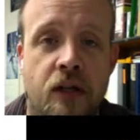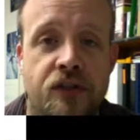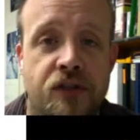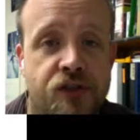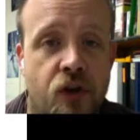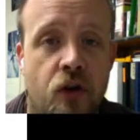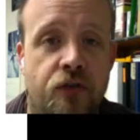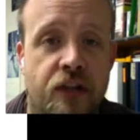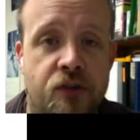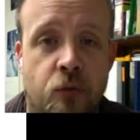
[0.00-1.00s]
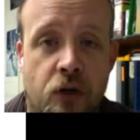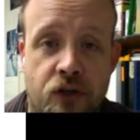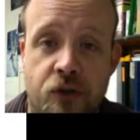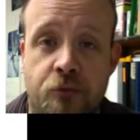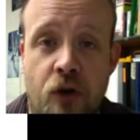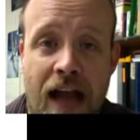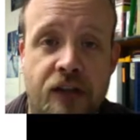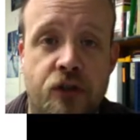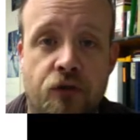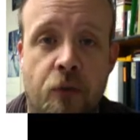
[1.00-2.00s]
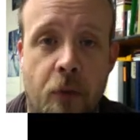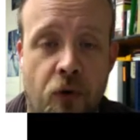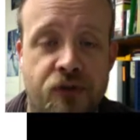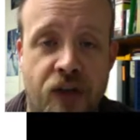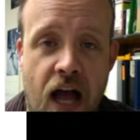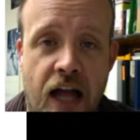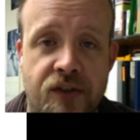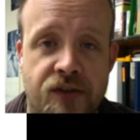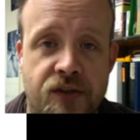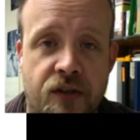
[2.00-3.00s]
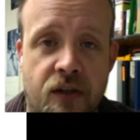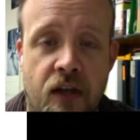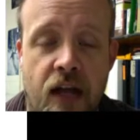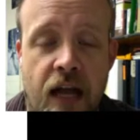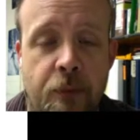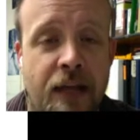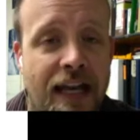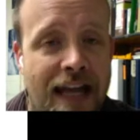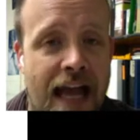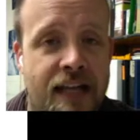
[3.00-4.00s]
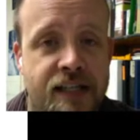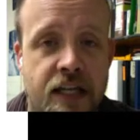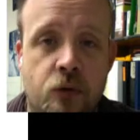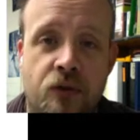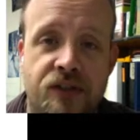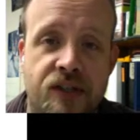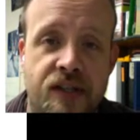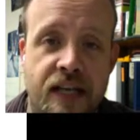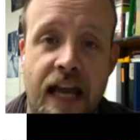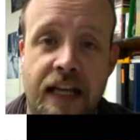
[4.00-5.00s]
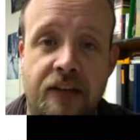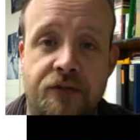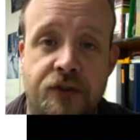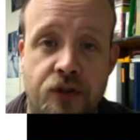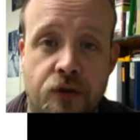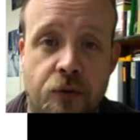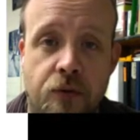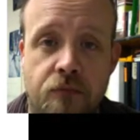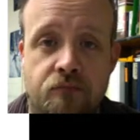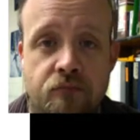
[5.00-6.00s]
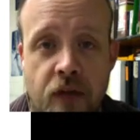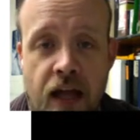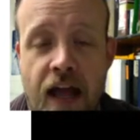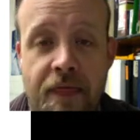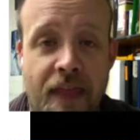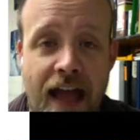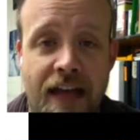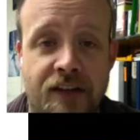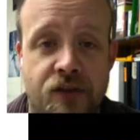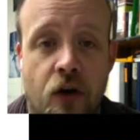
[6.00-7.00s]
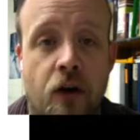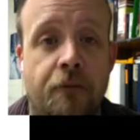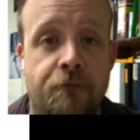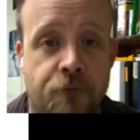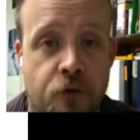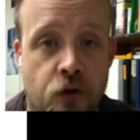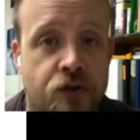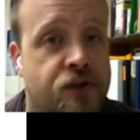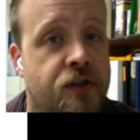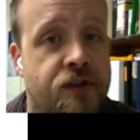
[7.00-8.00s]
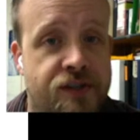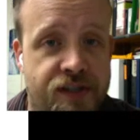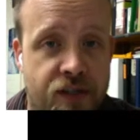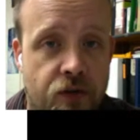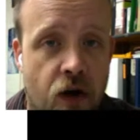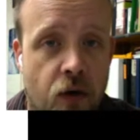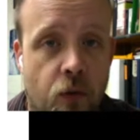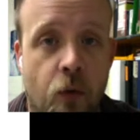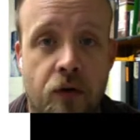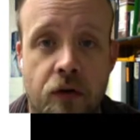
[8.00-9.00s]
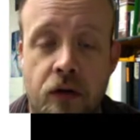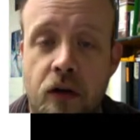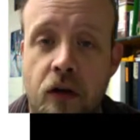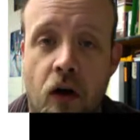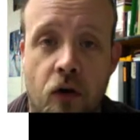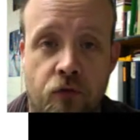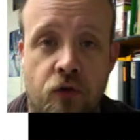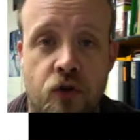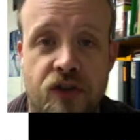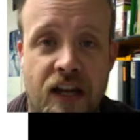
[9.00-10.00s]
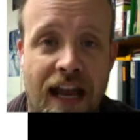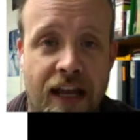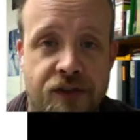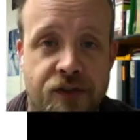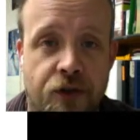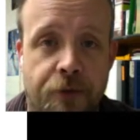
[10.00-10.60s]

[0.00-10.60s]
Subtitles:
To solve this, we're going to subtract 2 from both sides, and we get x equals negative 2. And that is our first 0, or our first answer.